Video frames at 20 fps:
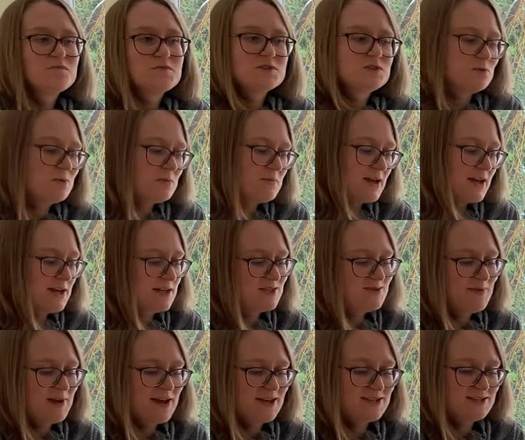So you might
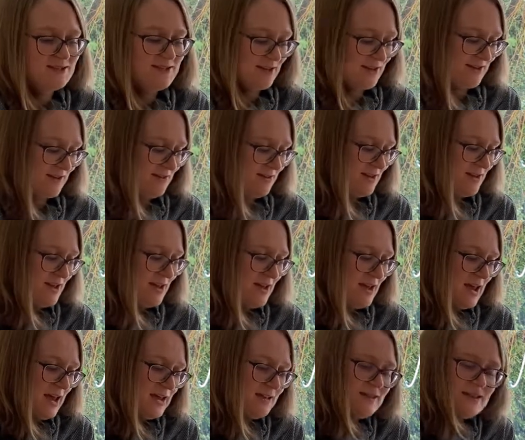expect that
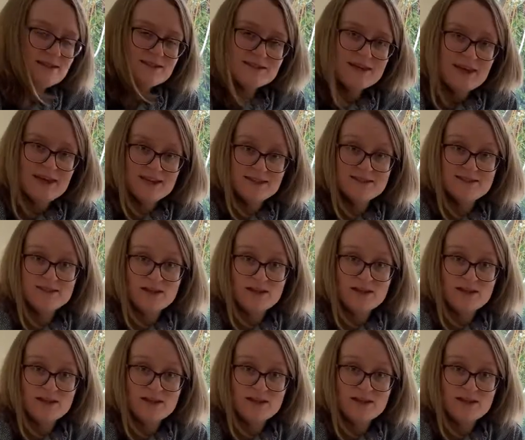in this case,